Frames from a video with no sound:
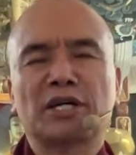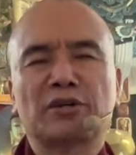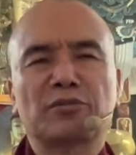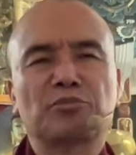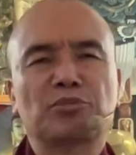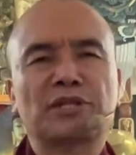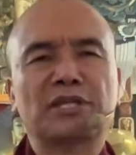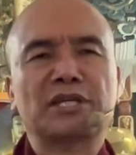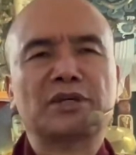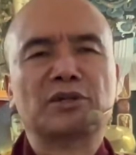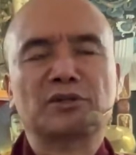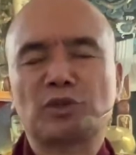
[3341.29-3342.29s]

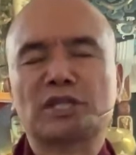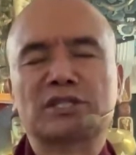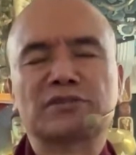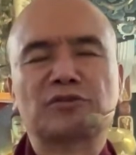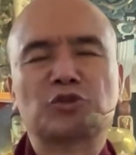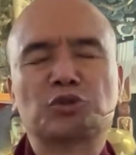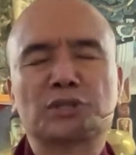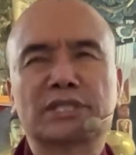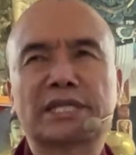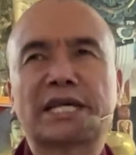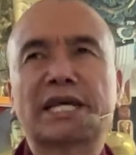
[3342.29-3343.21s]
what is referred to as